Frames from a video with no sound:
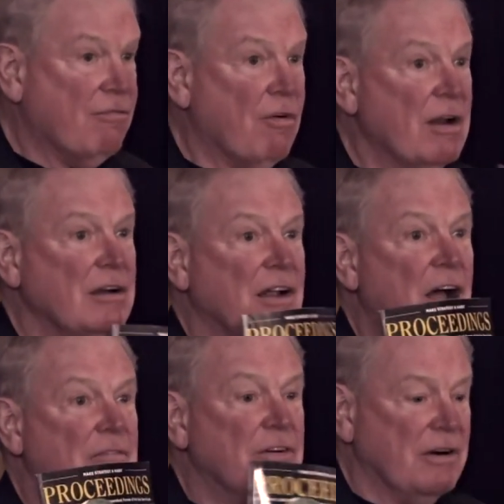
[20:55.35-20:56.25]
Front
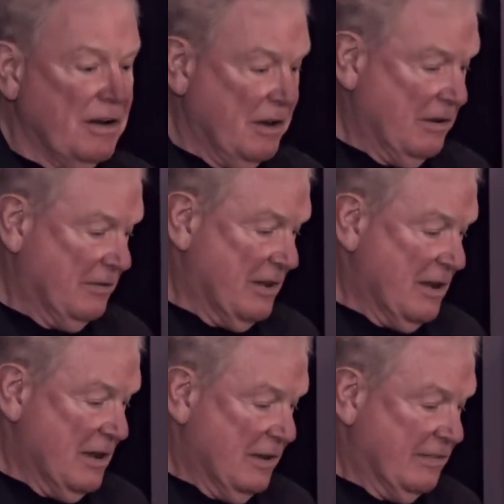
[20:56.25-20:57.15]
cover is
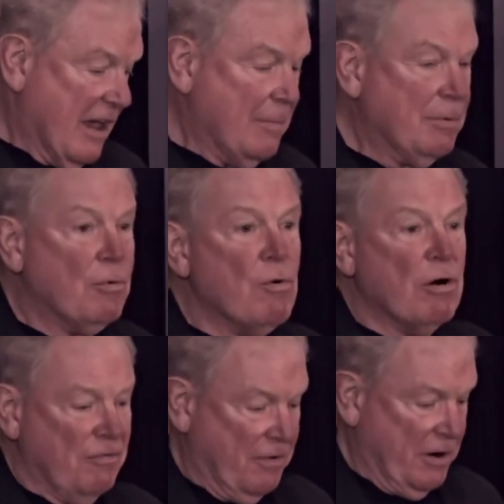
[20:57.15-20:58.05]
cyber
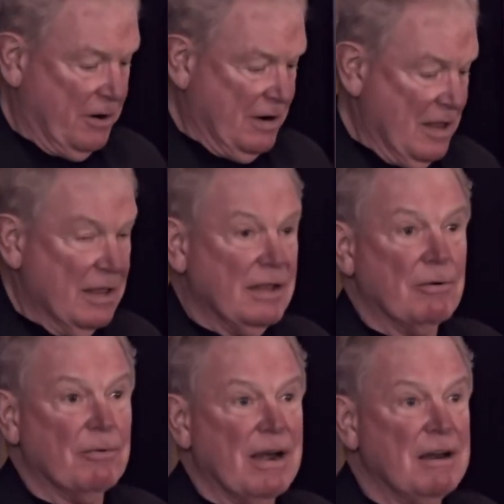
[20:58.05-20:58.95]
warfare,
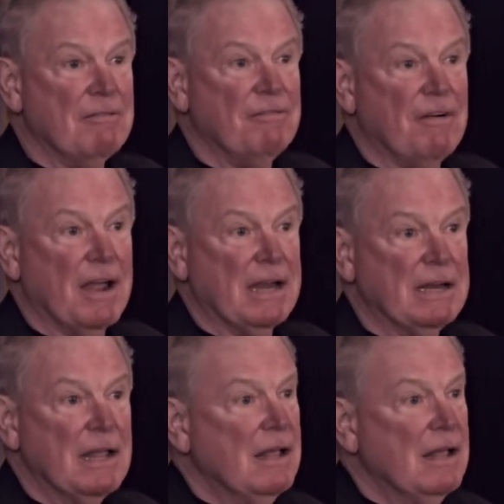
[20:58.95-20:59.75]
get ready to fight.